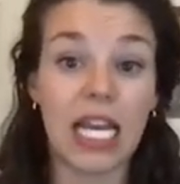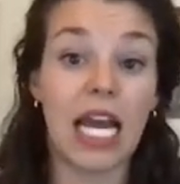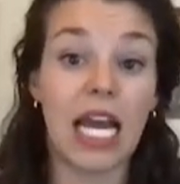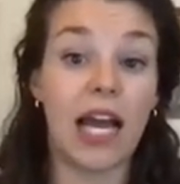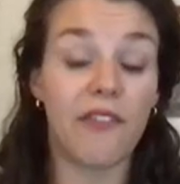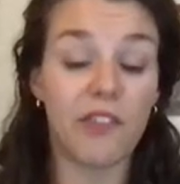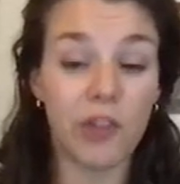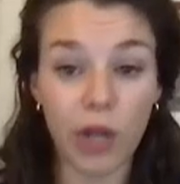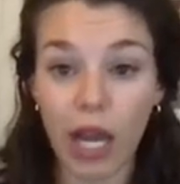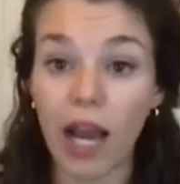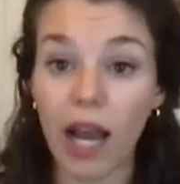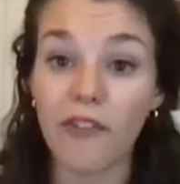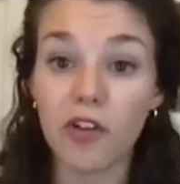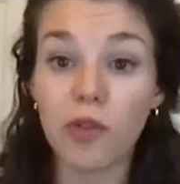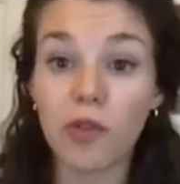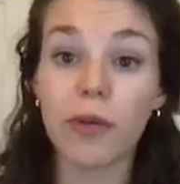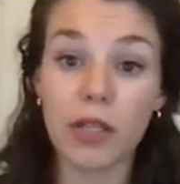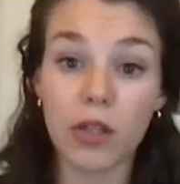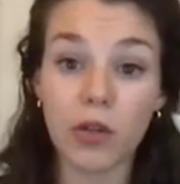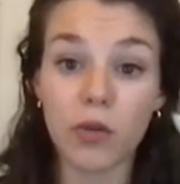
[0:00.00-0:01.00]
Have you ever
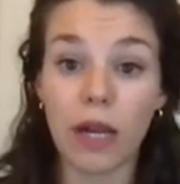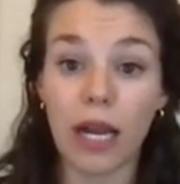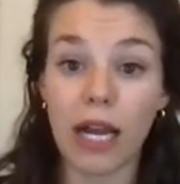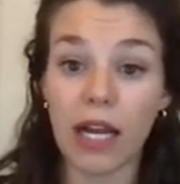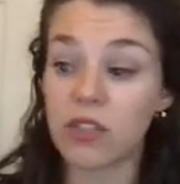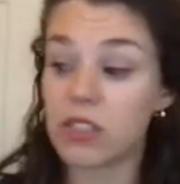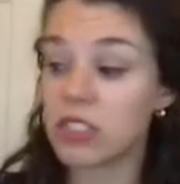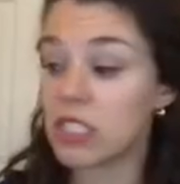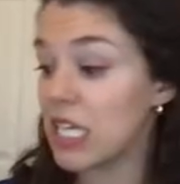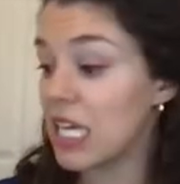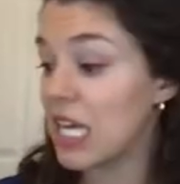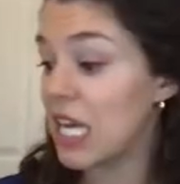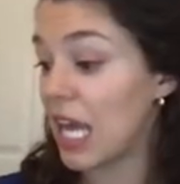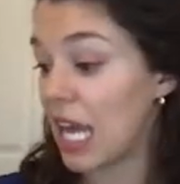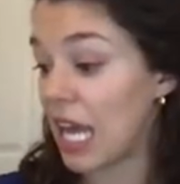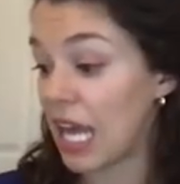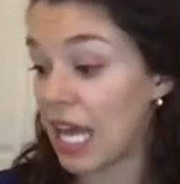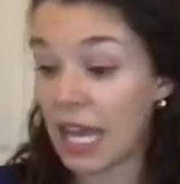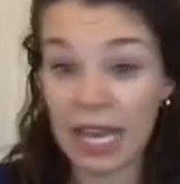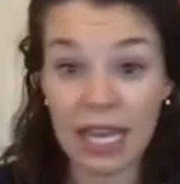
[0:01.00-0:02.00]
been around
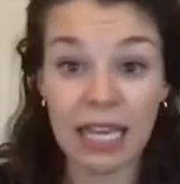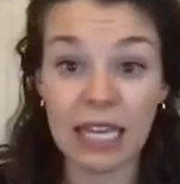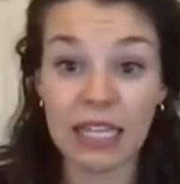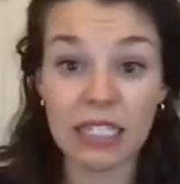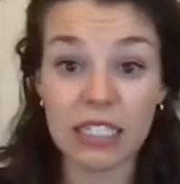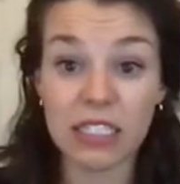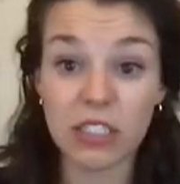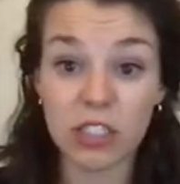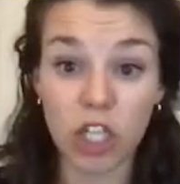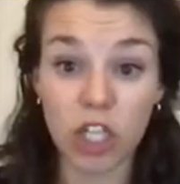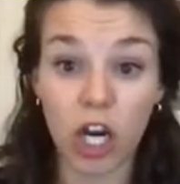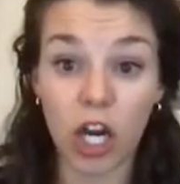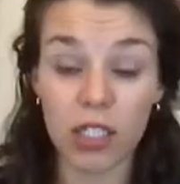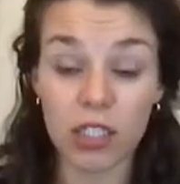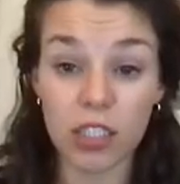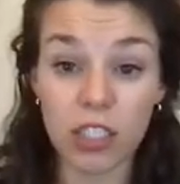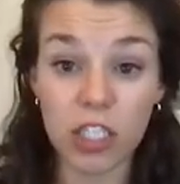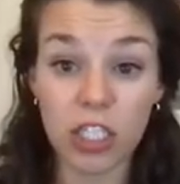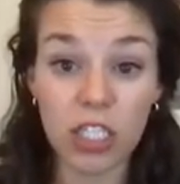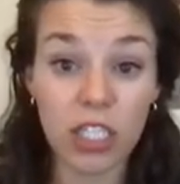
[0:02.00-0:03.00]
a
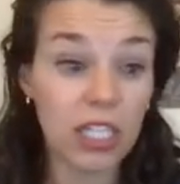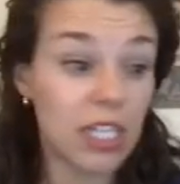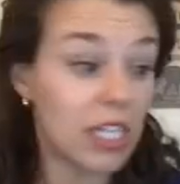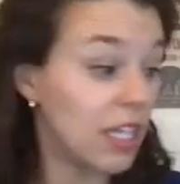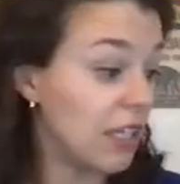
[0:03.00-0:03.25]
toddler?